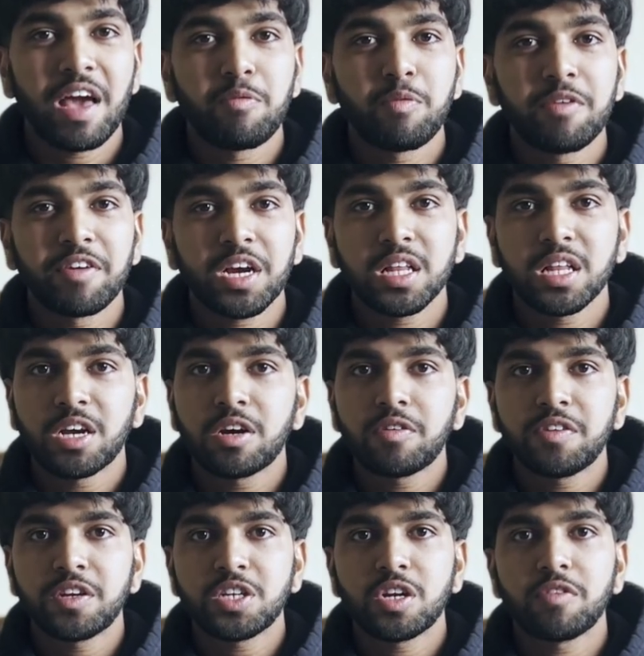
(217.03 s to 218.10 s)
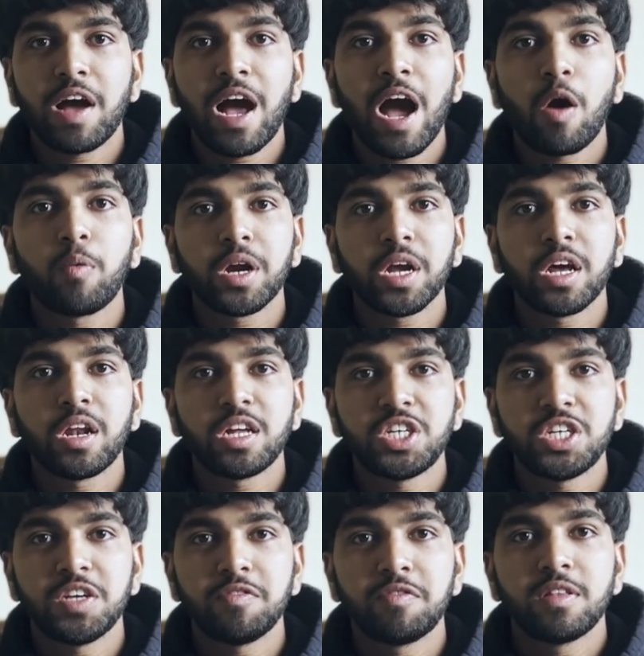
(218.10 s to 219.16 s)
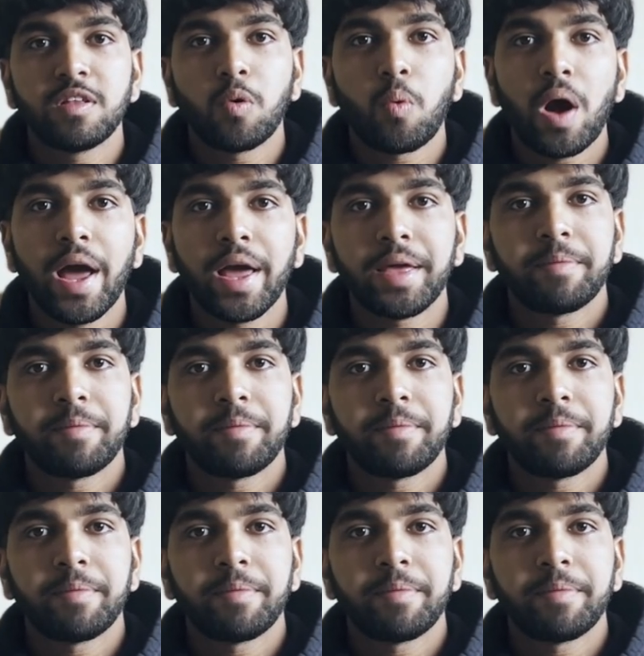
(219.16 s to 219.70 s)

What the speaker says: and we have a clearer vision of how we're going to achieve the why.